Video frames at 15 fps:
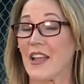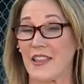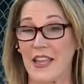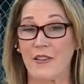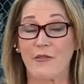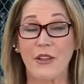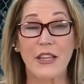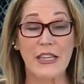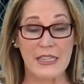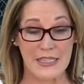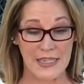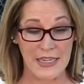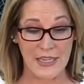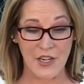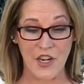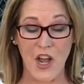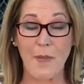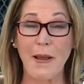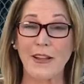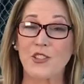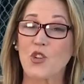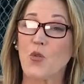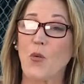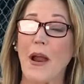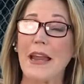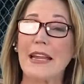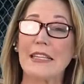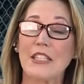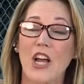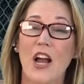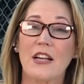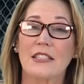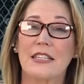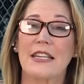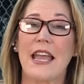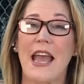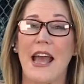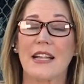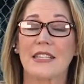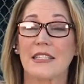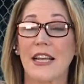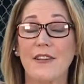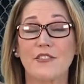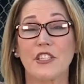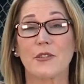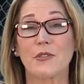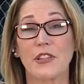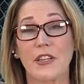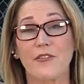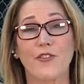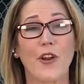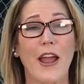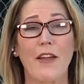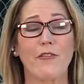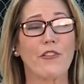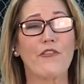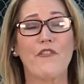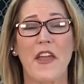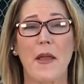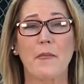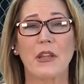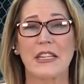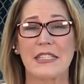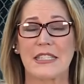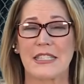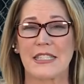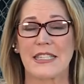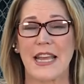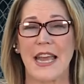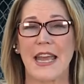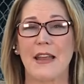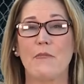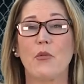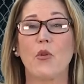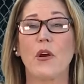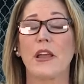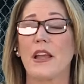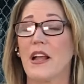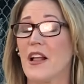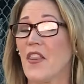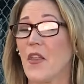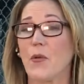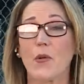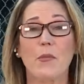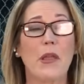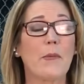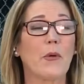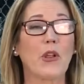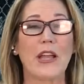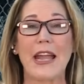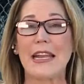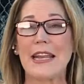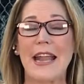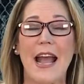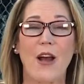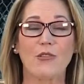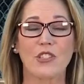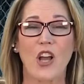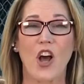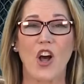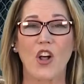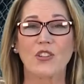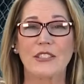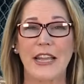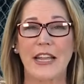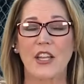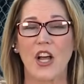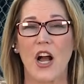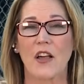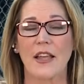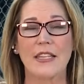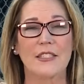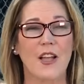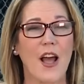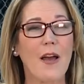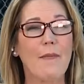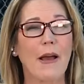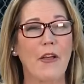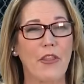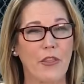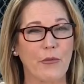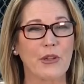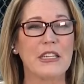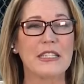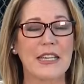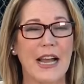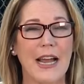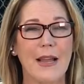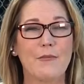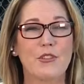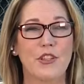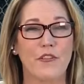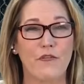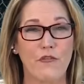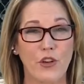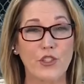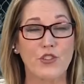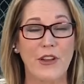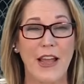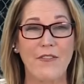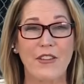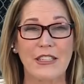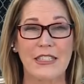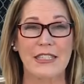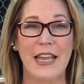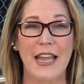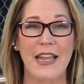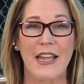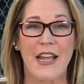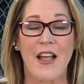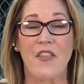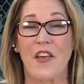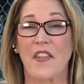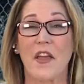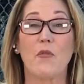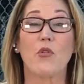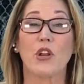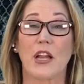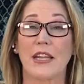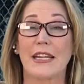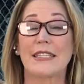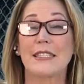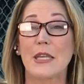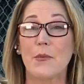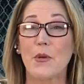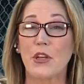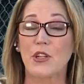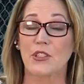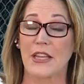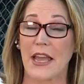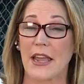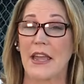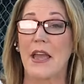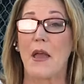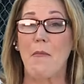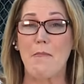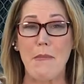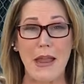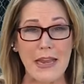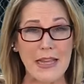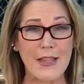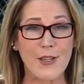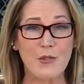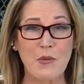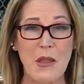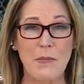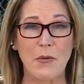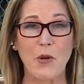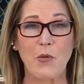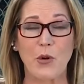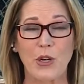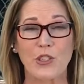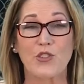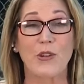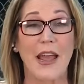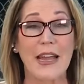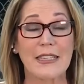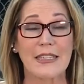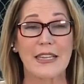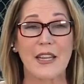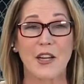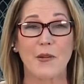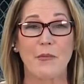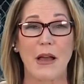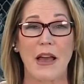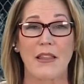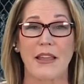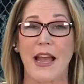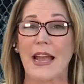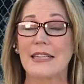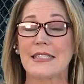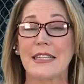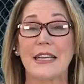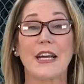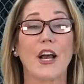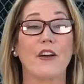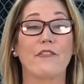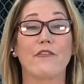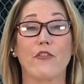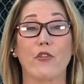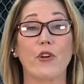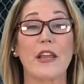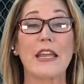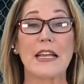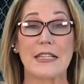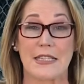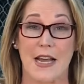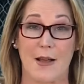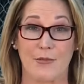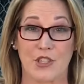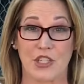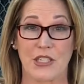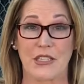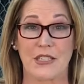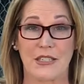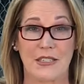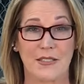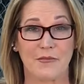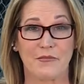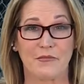They really did. You know, about 20 dogs and cats left here with their forever families today. And boy, there were people in and out all day long. They saw about 3 times the foot traffic today than they would on a typical day. Many of those people were attracted here by the idea of free adoptions.